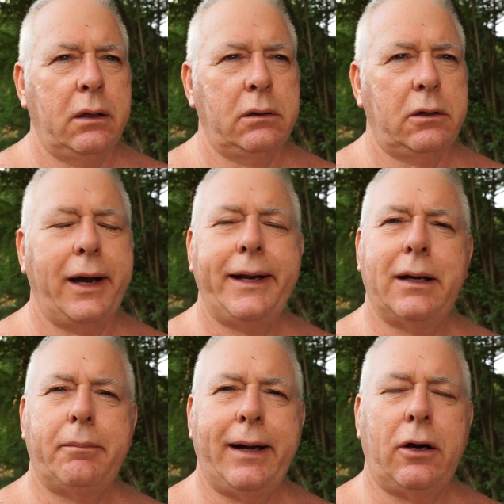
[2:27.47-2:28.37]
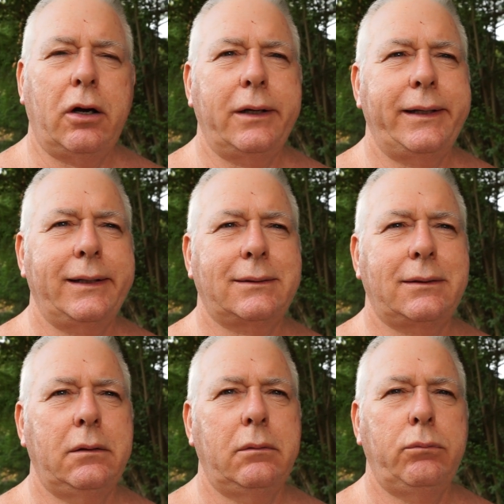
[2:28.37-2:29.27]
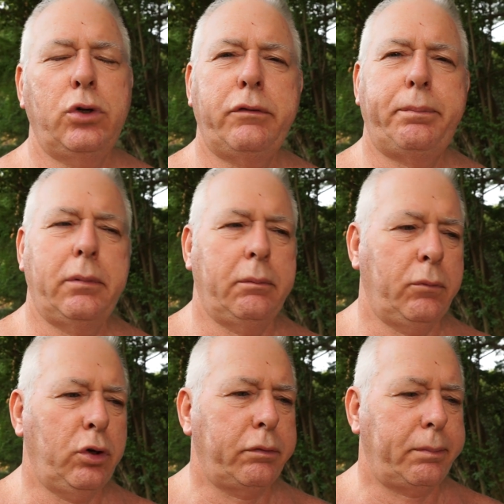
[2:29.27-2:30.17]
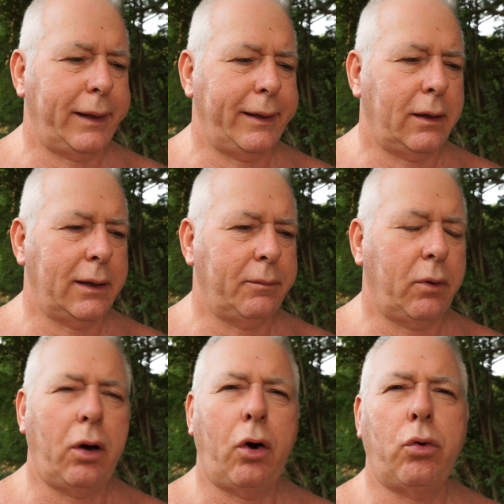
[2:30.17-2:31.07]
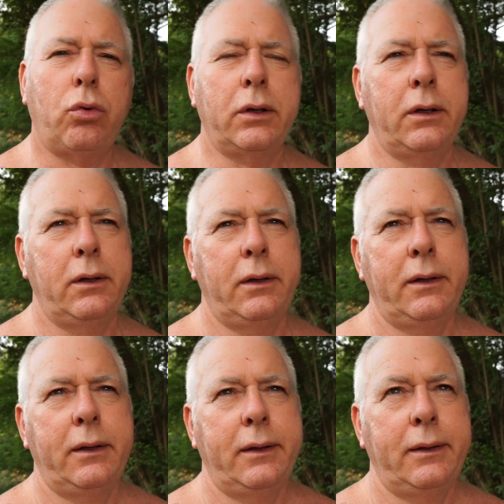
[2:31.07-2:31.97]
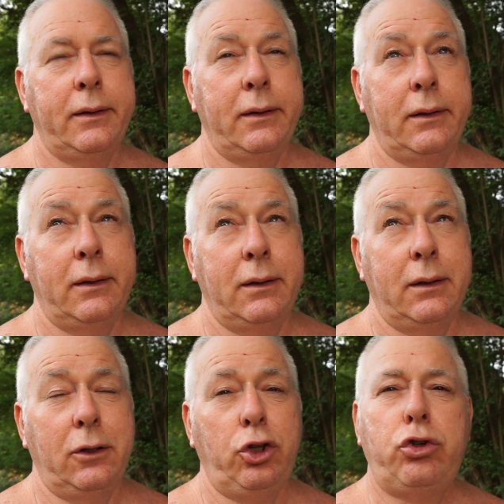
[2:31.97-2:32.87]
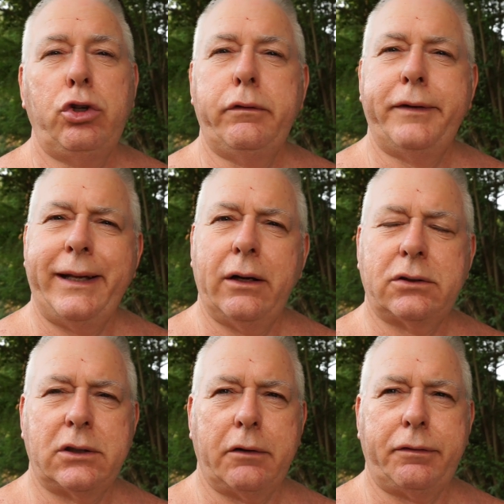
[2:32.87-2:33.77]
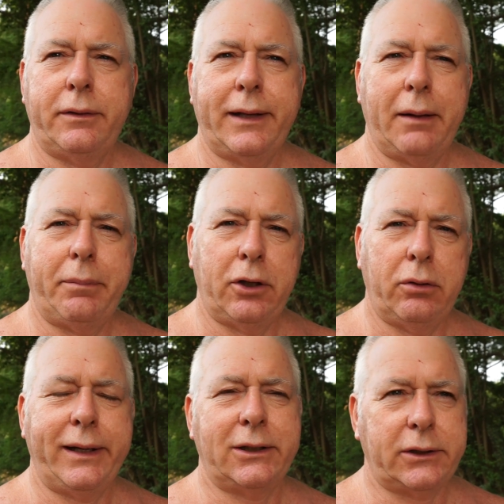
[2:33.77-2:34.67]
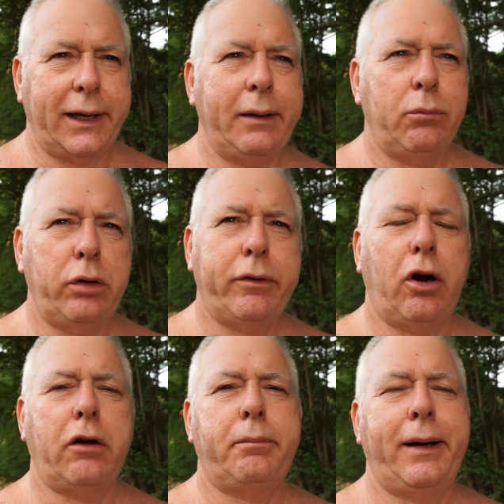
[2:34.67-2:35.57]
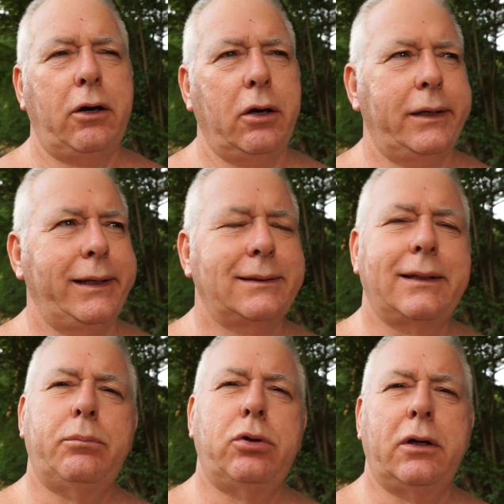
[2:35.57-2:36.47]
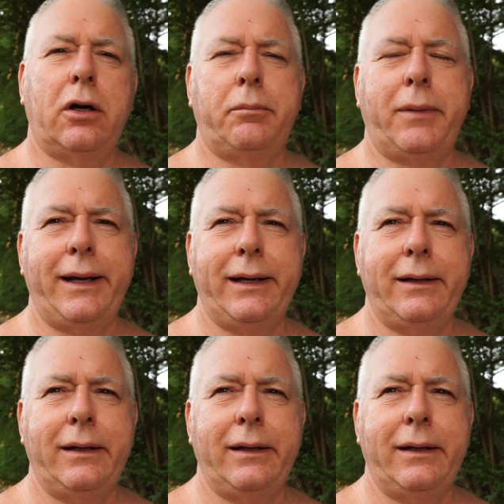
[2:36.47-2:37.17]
tidy up my hard disk, move my old YouTube video stuff that I do each day, move it off my hard disk and put it on my